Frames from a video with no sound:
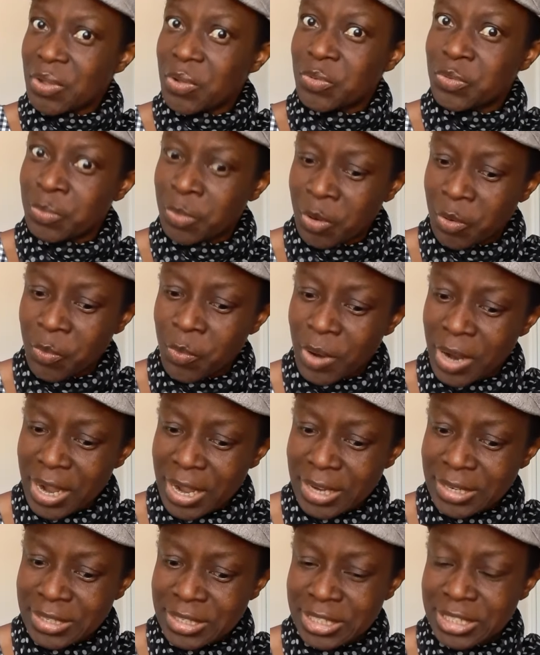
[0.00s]
But
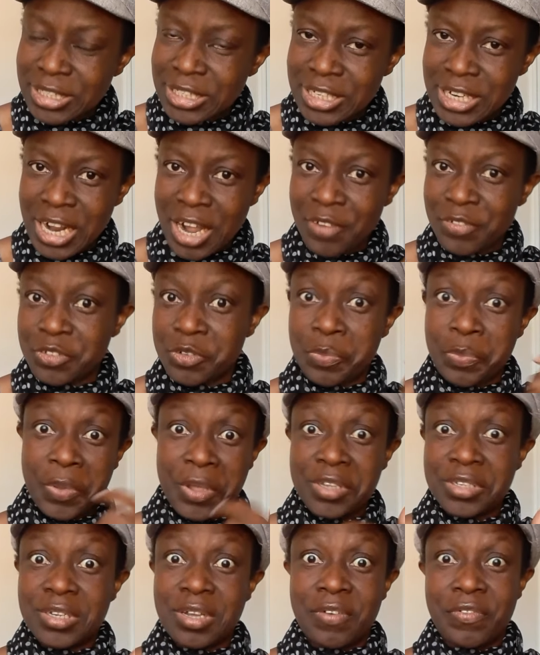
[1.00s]
why did she have to
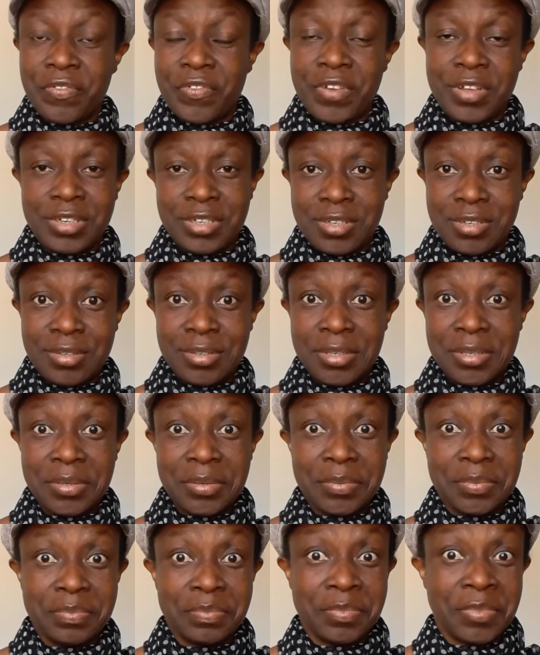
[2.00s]
paint her face?
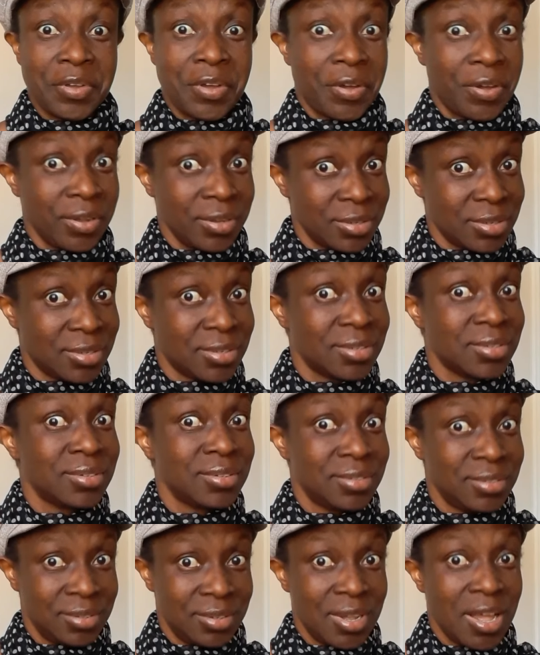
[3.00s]
Because
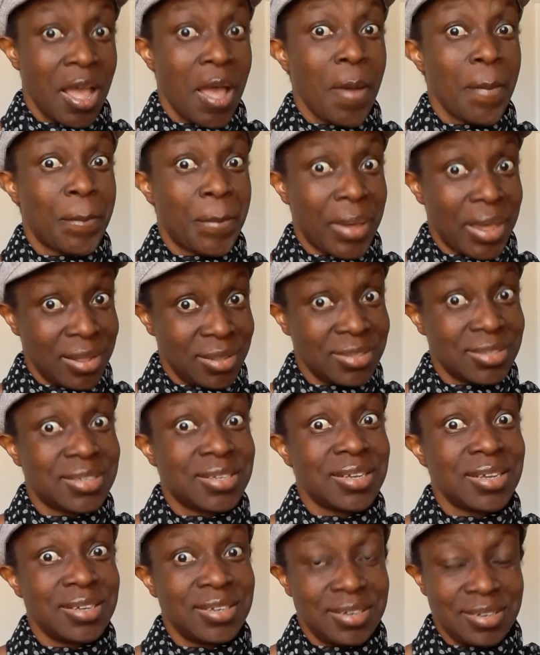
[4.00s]

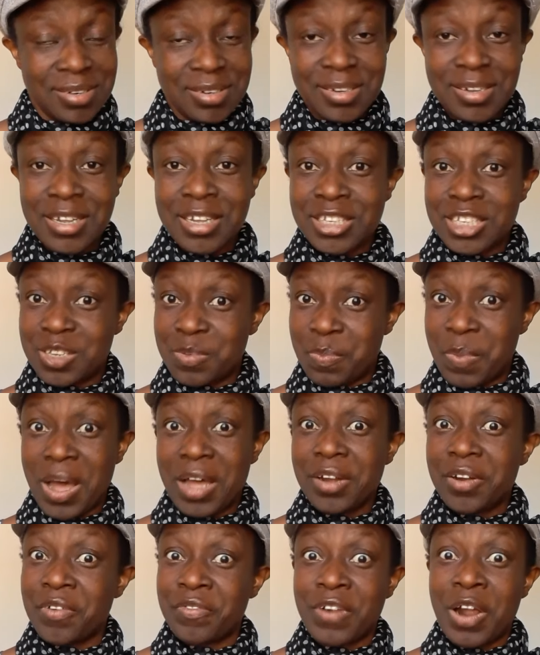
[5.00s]
painting is
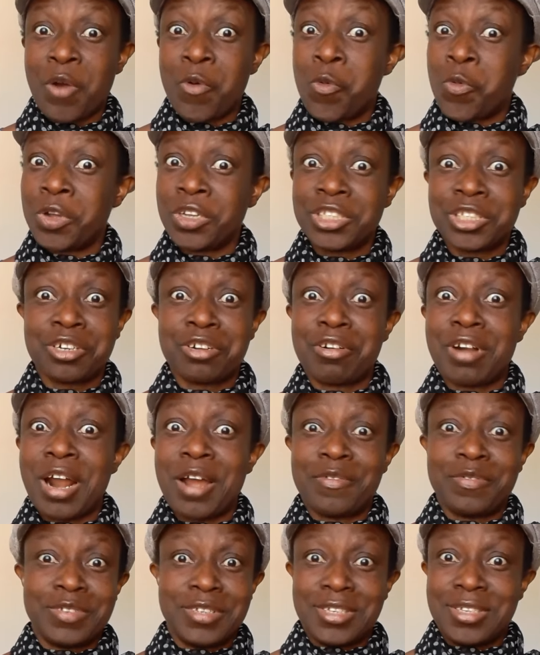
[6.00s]
part of our
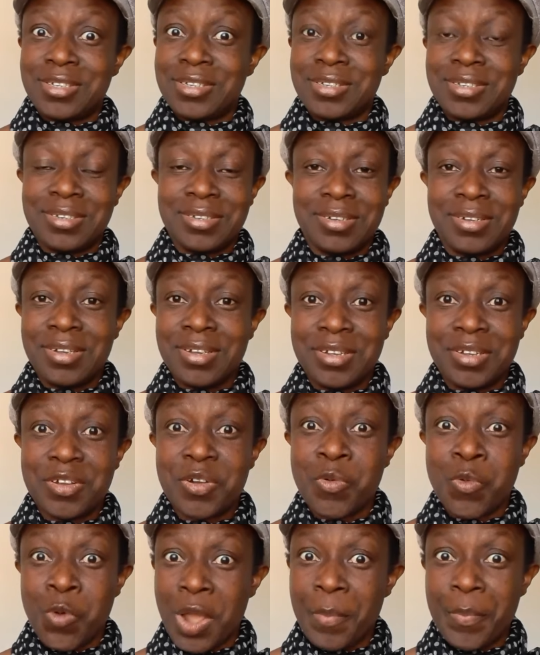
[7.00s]
witchcraft's
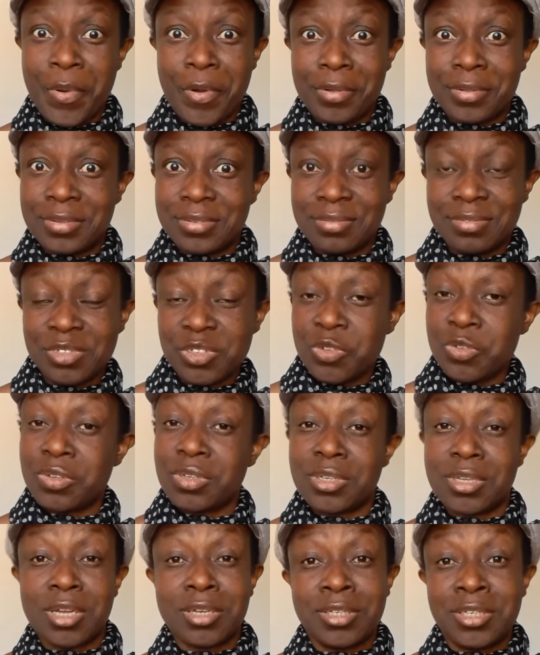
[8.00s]
weapon to
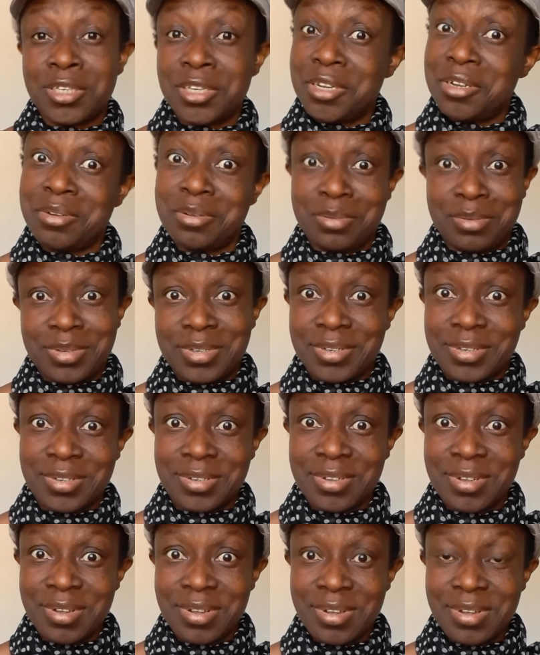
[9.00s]

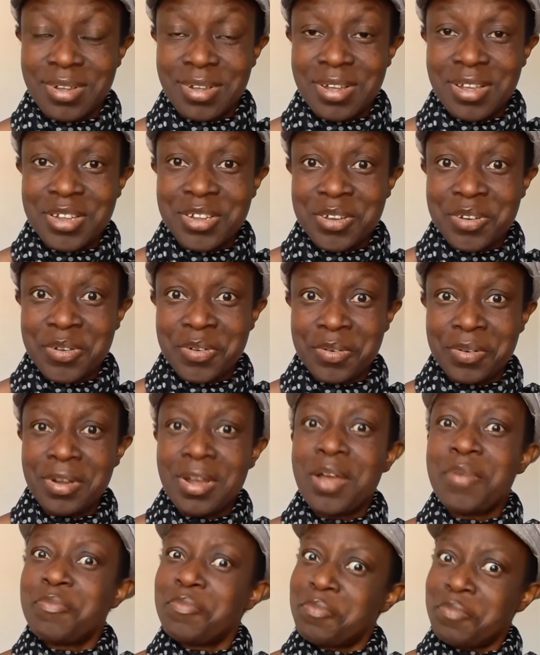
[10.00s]
seduce. You know,
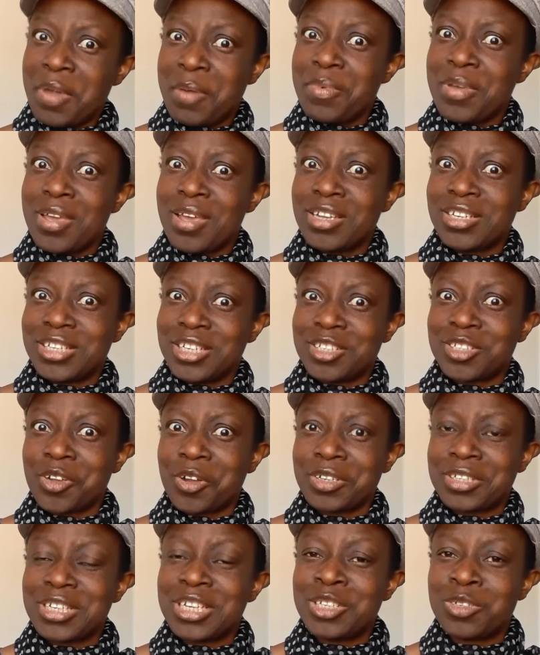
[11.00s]
maybe she
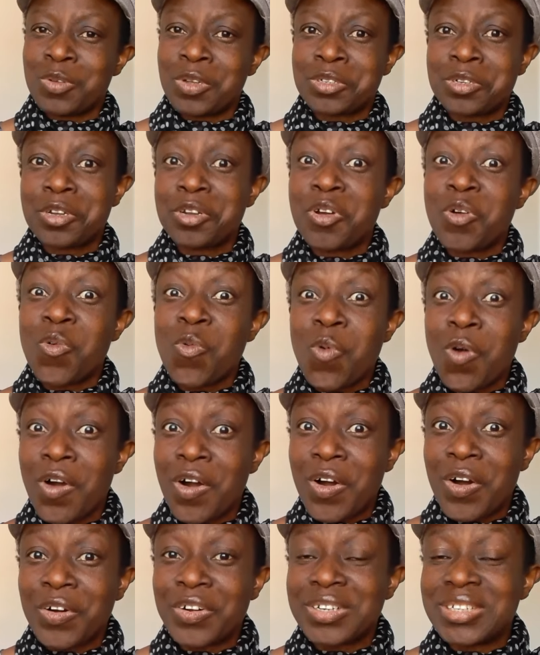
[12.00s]
thought it was going to
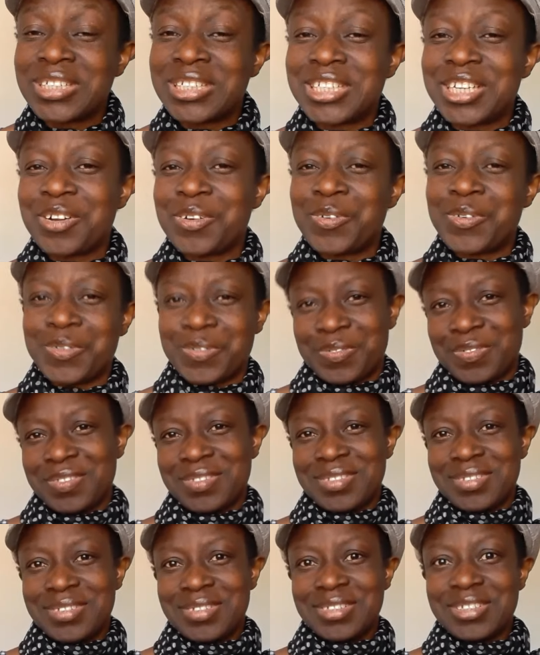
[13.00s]
work on Jehu
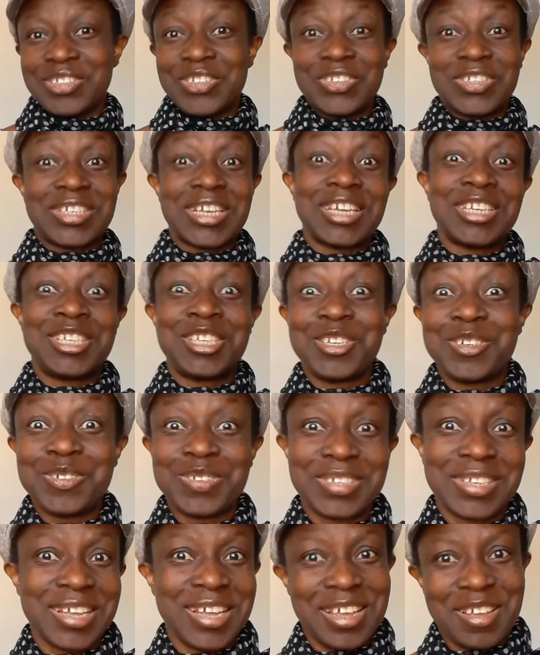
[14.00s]
to
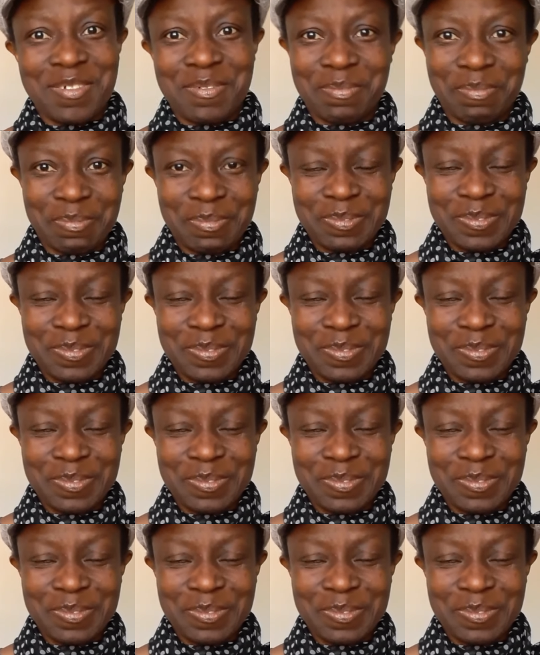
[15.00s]
seduce him,